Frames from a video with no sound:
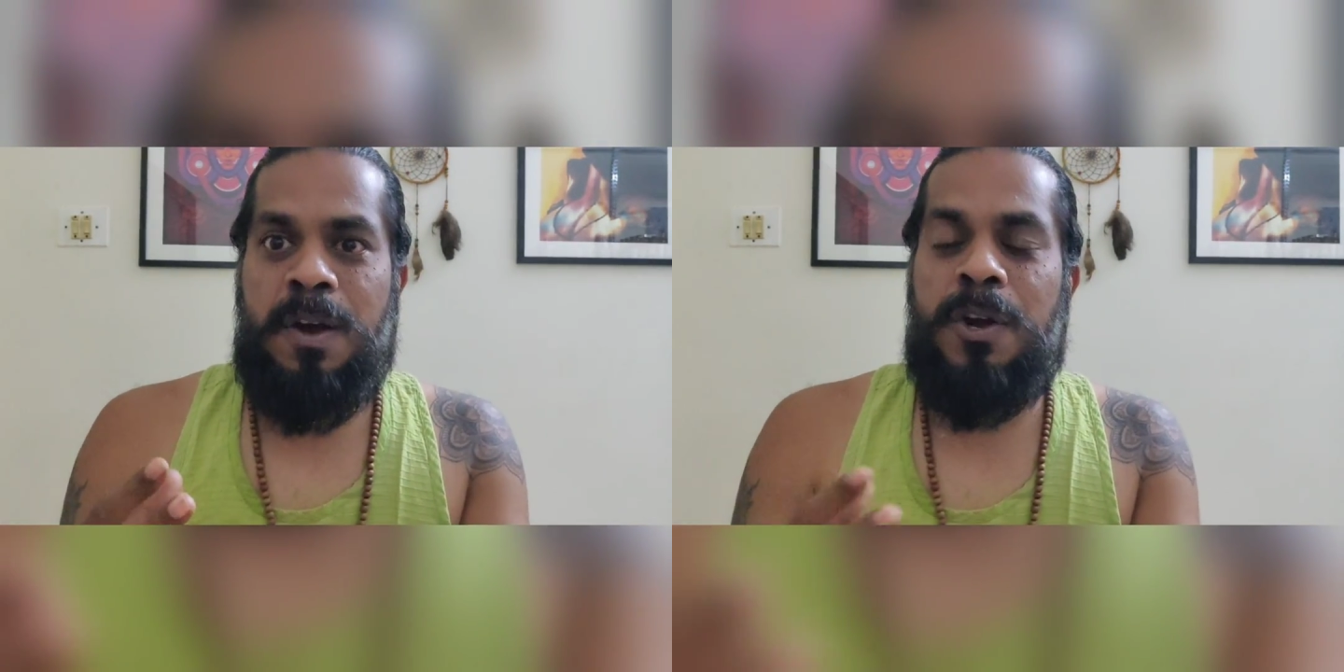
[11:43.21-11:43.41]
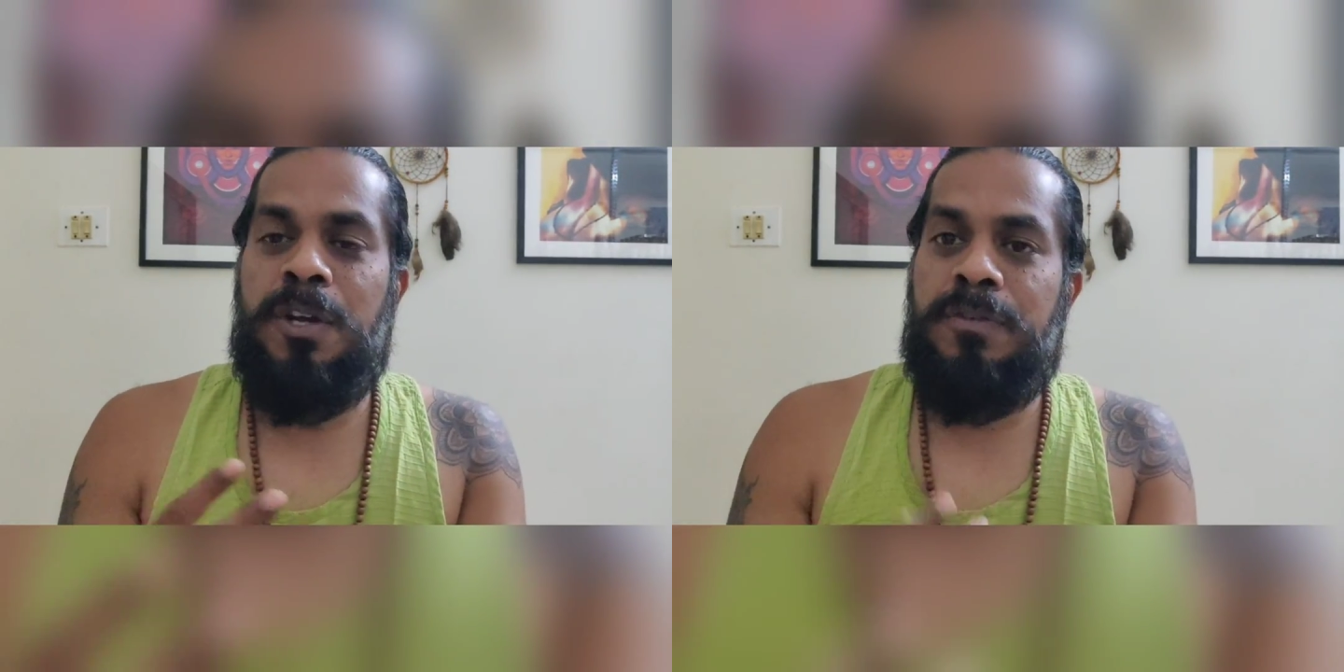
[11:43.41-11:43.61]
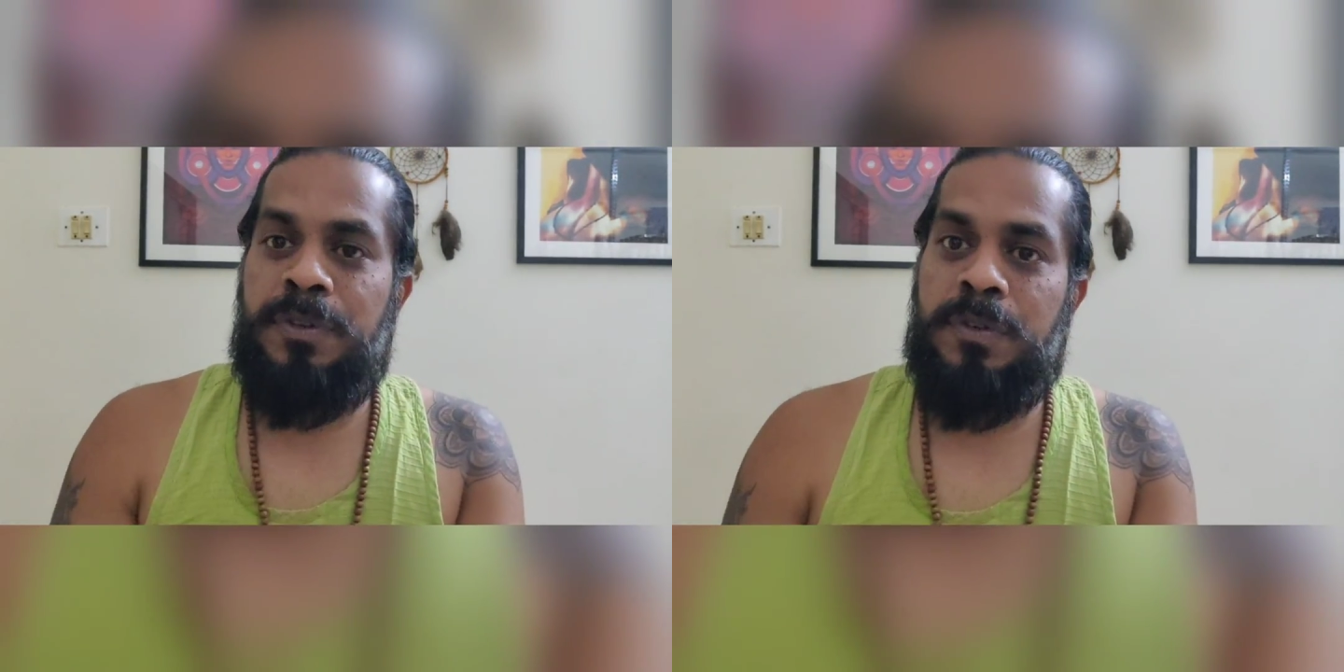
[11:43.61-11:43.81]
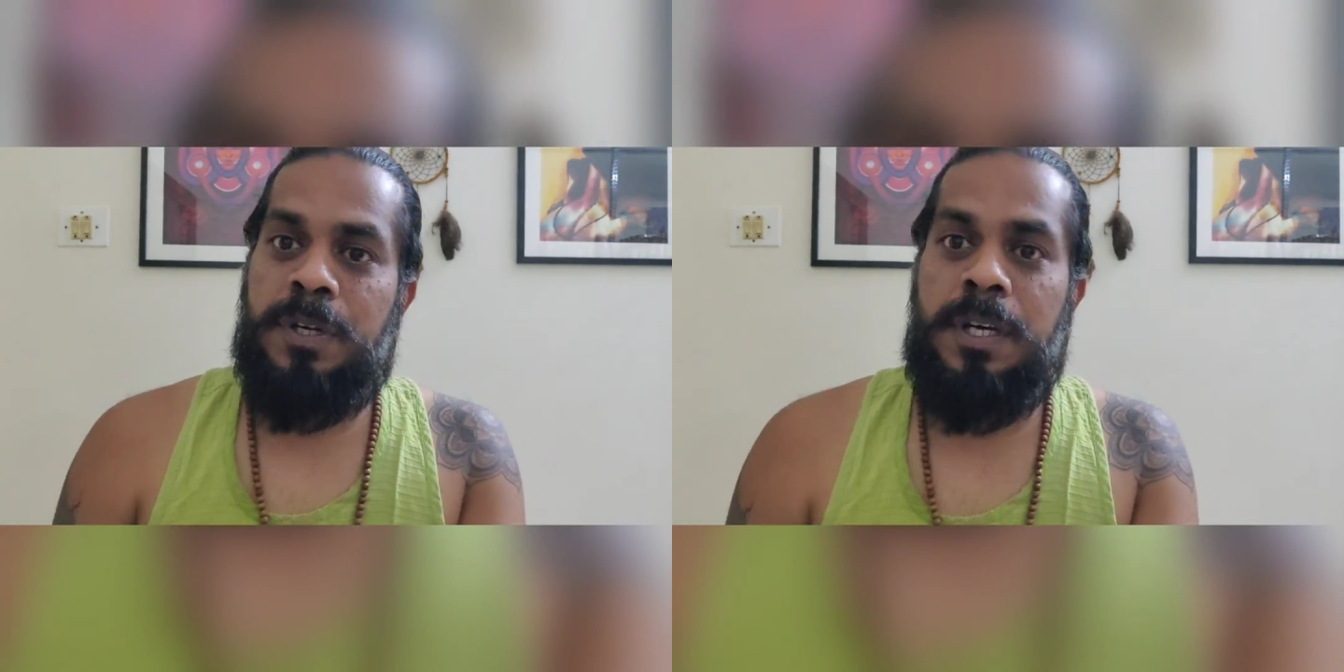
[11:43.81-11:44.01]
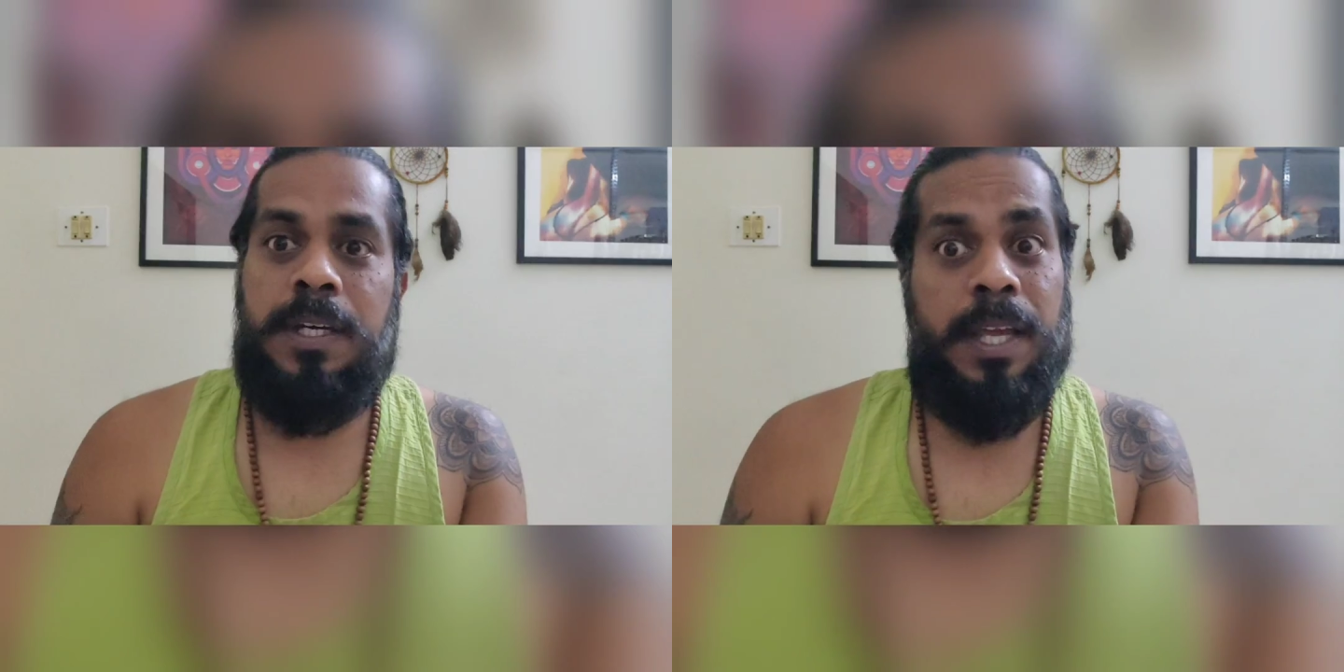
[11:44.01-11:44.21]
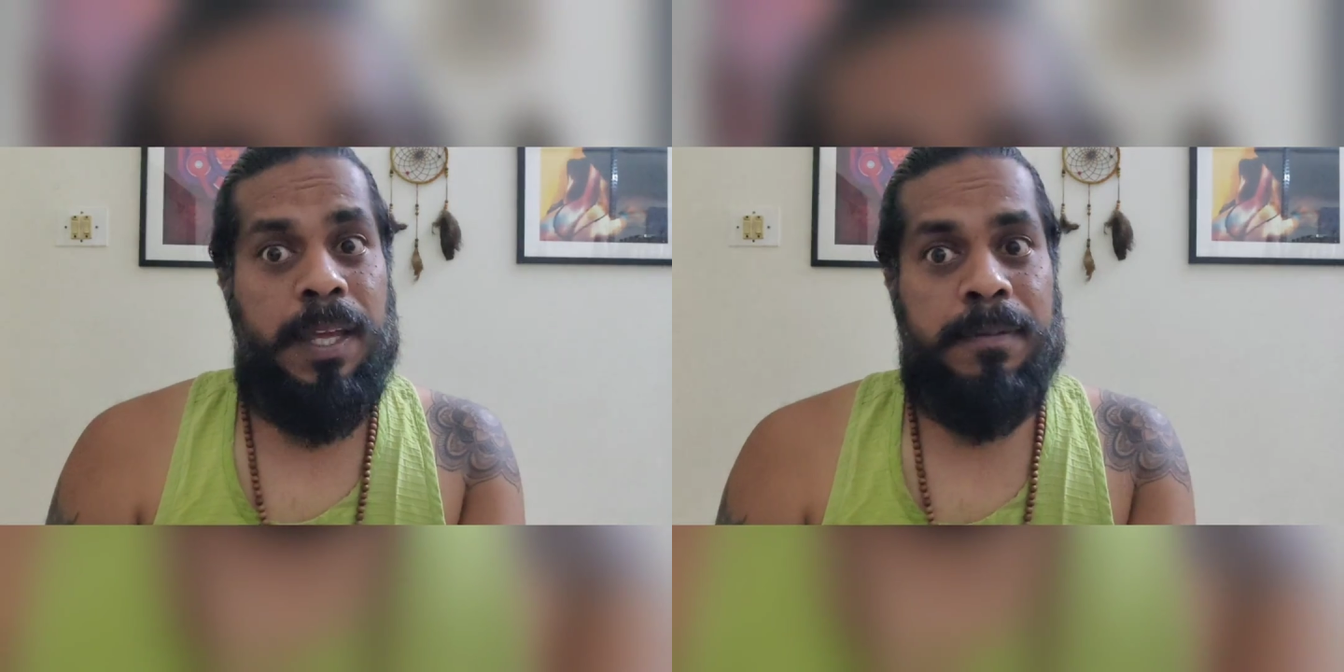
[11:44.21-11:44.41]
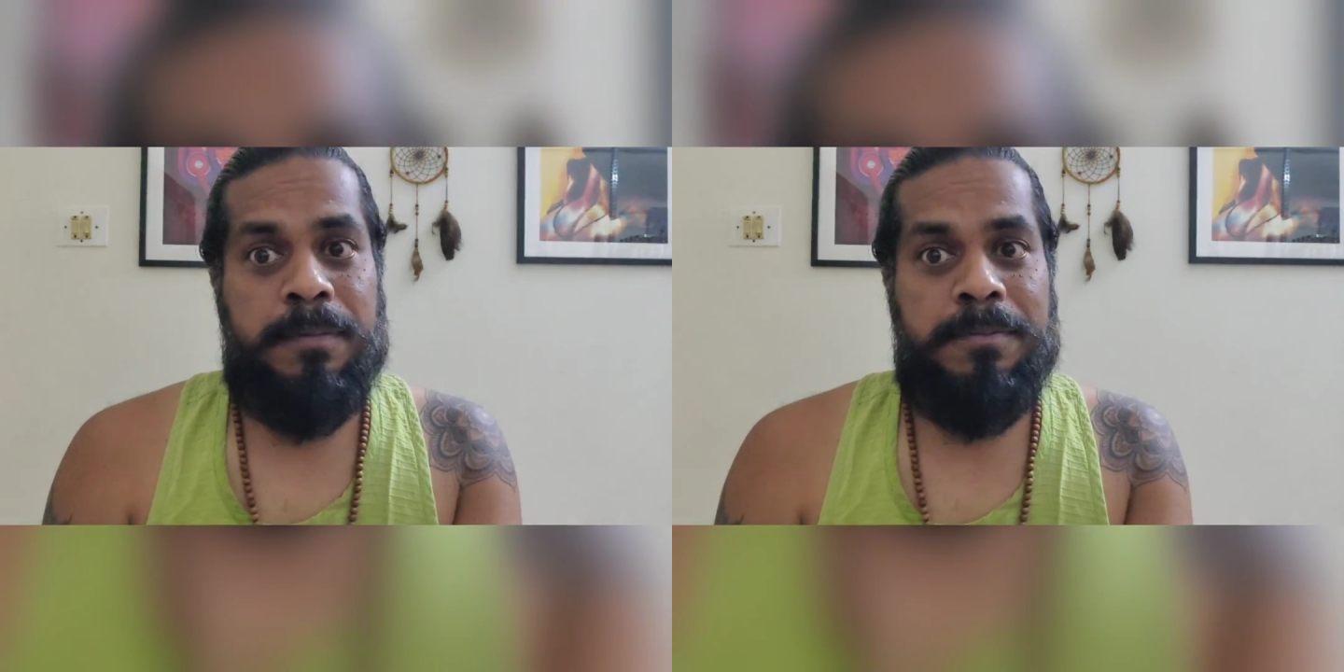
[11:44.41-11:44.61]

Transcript: on your funeral day?